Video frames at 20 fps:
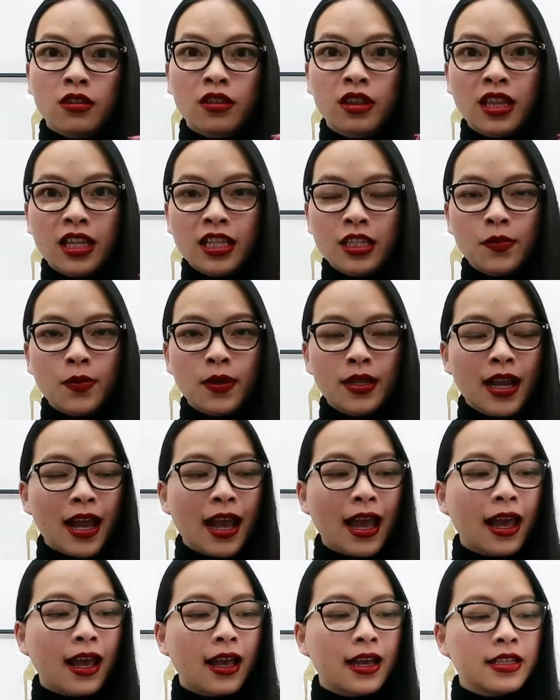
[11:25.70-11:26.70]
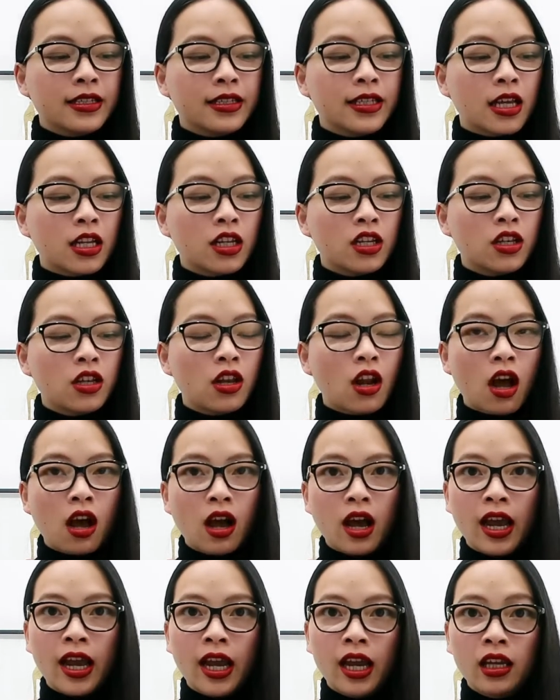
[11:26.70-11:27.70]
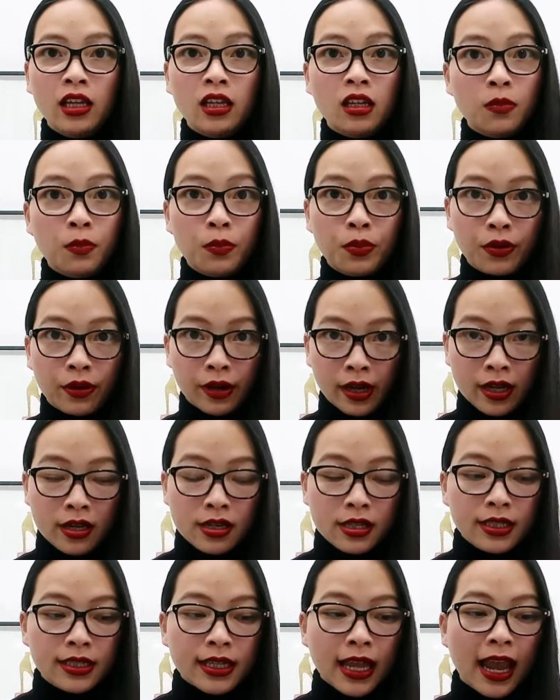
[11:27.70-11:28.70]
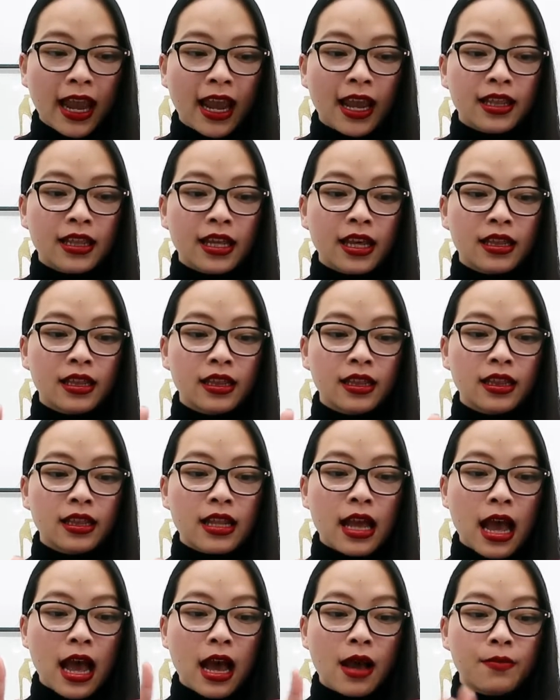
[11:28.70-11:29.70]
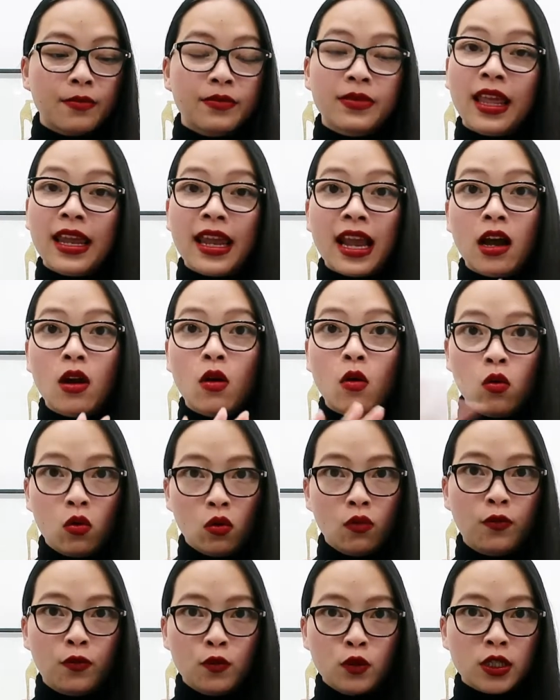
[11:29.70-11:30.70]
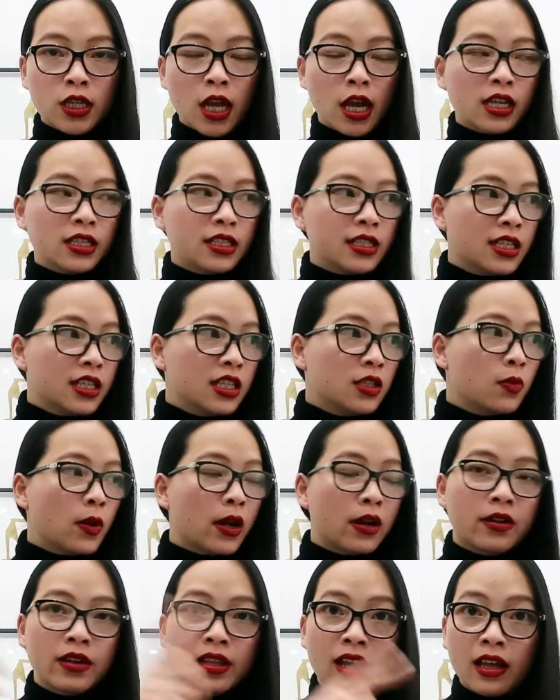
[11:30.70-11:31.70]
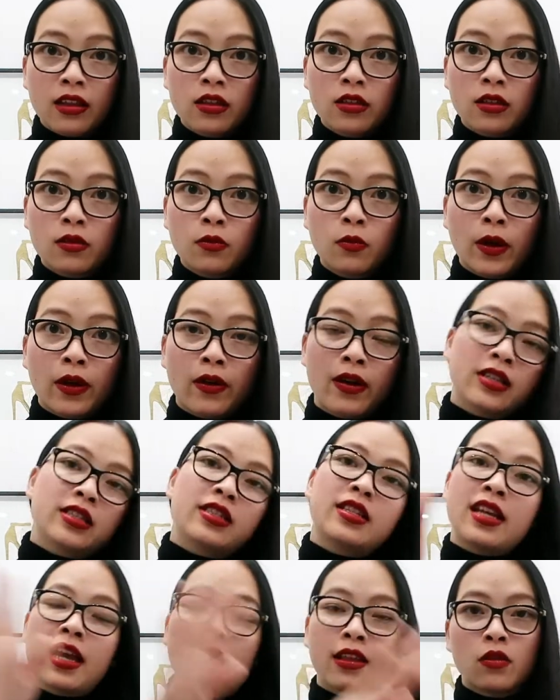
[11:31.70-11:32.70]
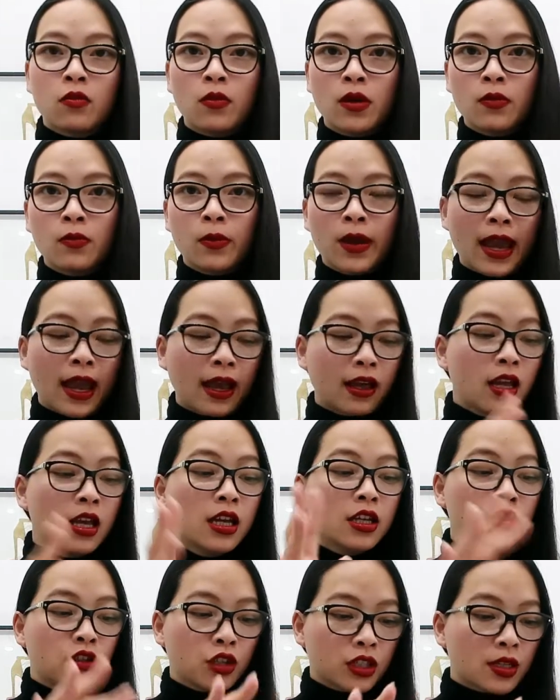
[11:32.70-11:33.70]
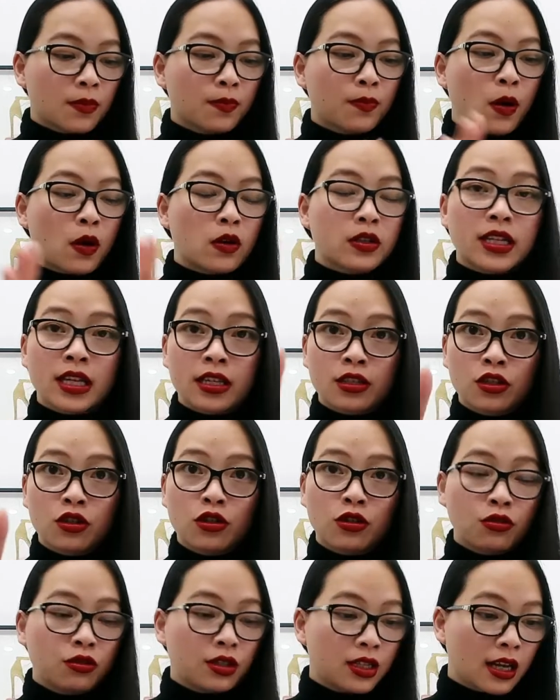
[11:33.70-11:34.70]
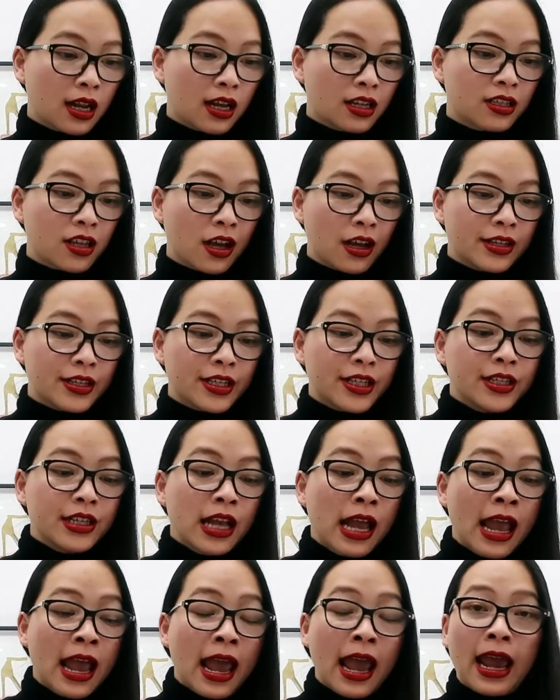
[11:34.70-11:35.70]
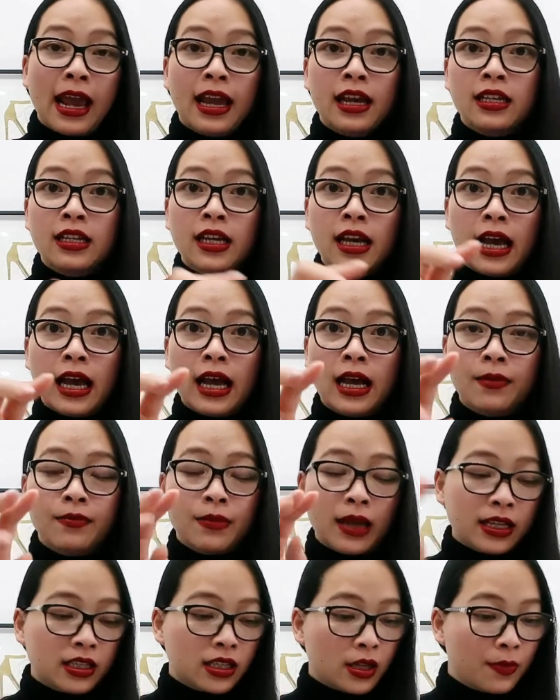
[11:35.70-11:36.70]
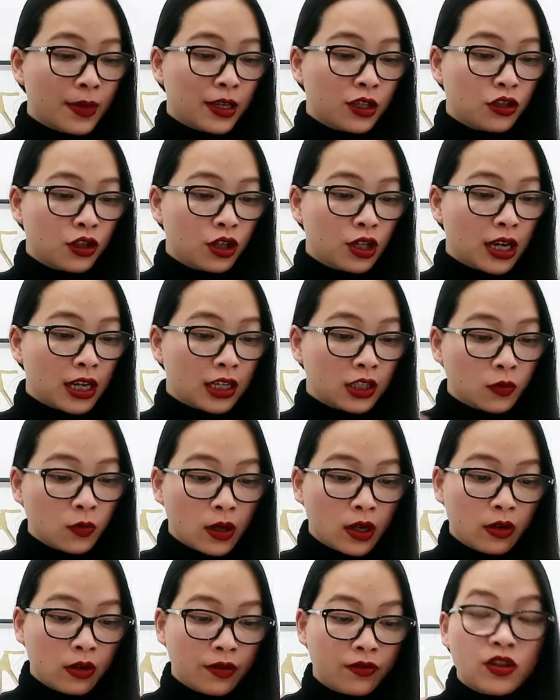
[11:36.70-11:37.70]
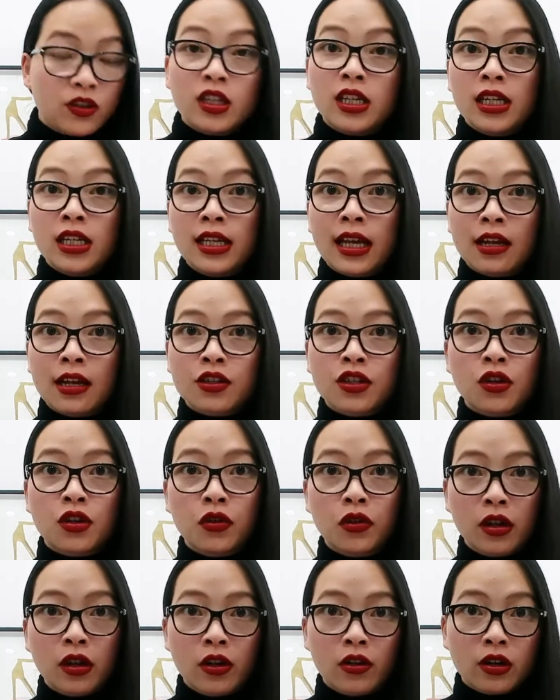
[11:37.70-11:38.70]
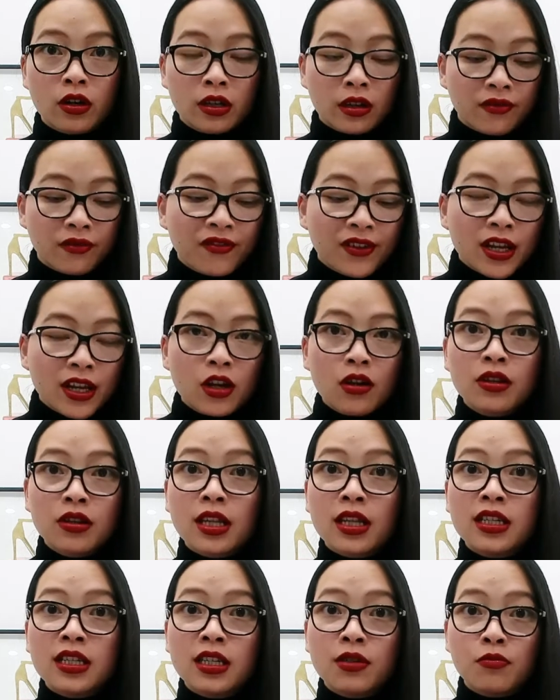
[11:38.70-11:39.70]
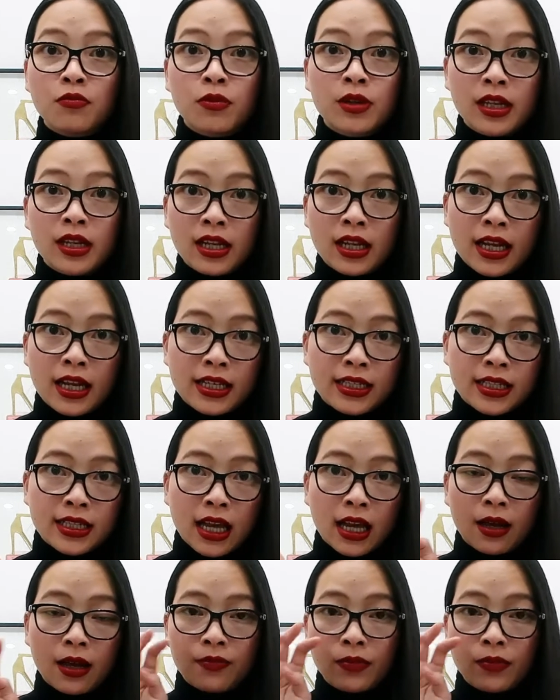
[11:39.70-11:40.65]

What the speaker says: So this one has 9 products, and they are all full sizes, whereas the other one we had just unboxed has 2 deluxe sizes. And as I mentioned as well, if you didn't catch it early on in the video, they did release,